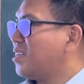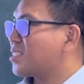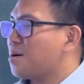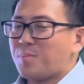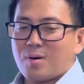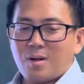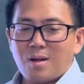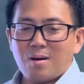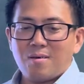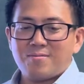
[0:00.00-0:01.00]

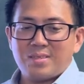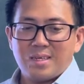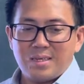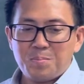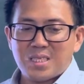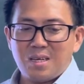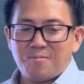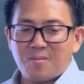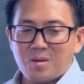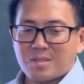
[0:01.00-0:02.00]
example of dip slip
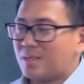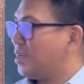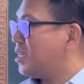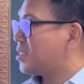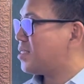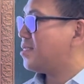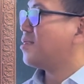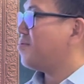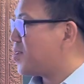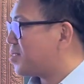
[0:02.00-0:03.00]
fault is the
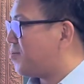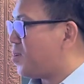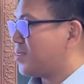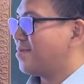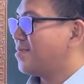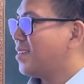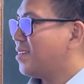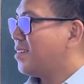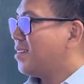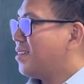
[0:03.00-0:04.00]
reverse fault.
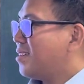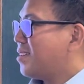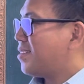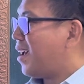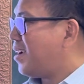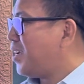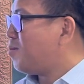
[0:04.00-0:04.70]
The hanging